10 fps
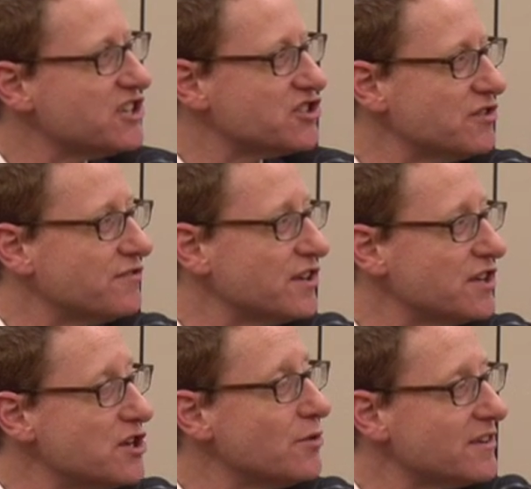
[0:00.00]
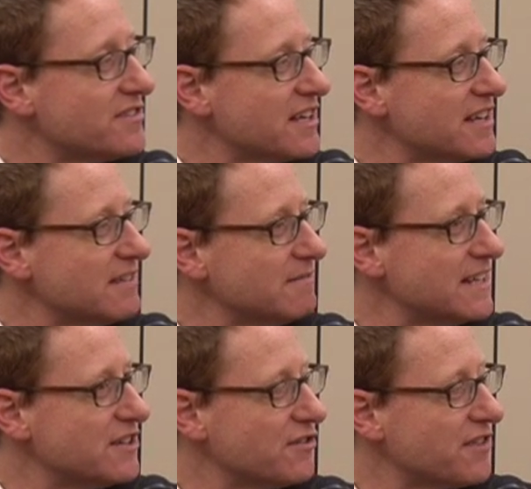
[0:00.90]
issue for you as the
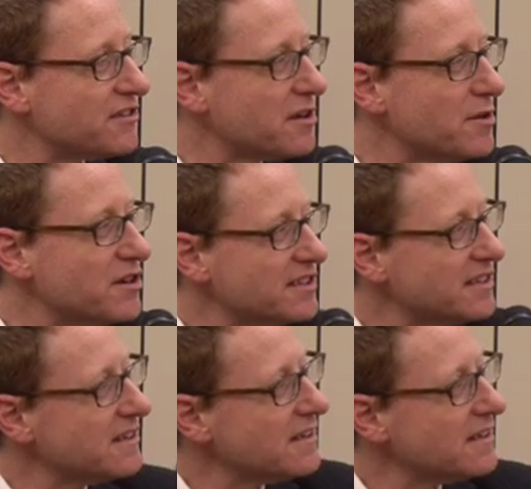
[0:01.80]
leader of this community?